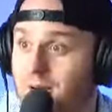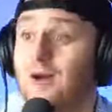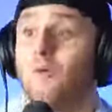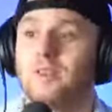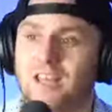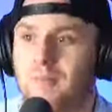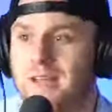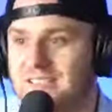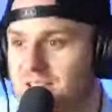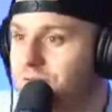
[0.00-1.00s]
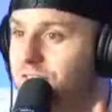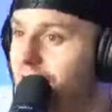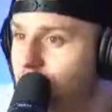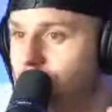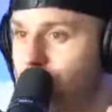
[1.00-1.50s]
What that means is 5
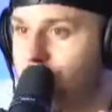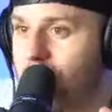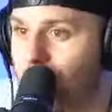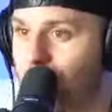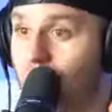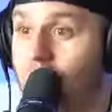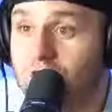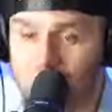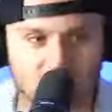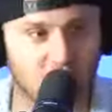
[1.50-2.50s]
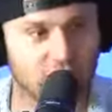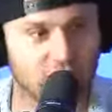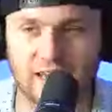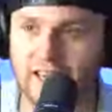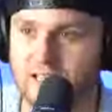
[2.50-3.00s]
other people saw their
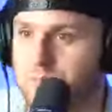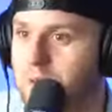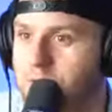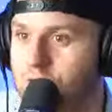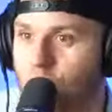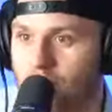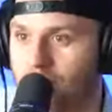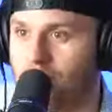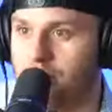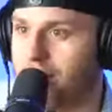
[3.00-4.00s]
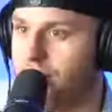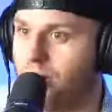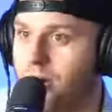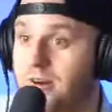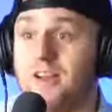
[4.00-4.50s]
kids maybe growing up in the
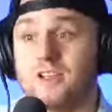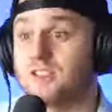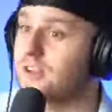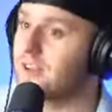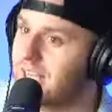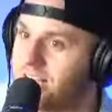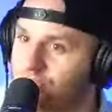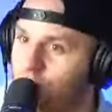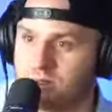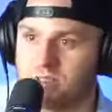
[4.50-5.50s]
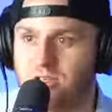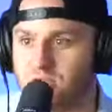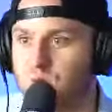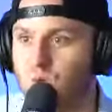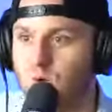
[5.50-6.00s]
backyard, saw their kids going to this
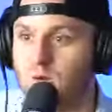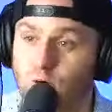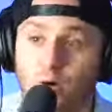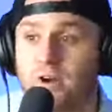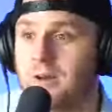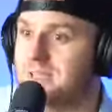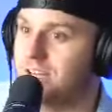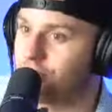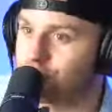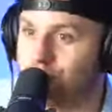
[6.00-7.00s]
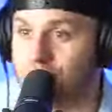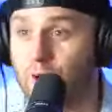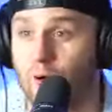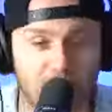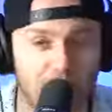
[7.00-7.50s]
school, growing up down the street. They're
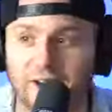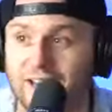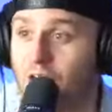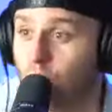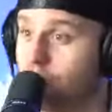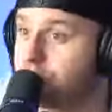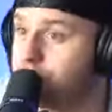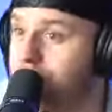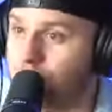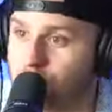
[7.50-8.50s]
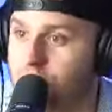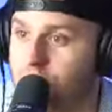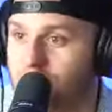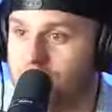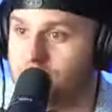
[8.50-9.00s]
already picking out which bedroom was
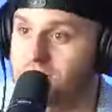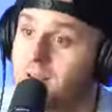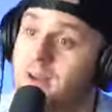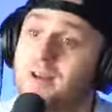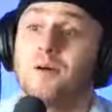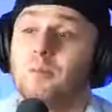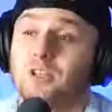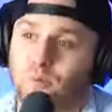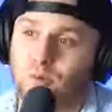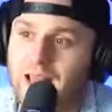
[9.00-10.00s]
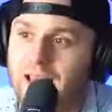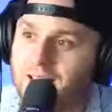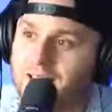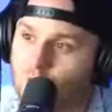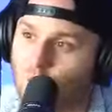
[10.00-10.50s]
which. But the reality
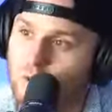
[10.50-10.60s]
is only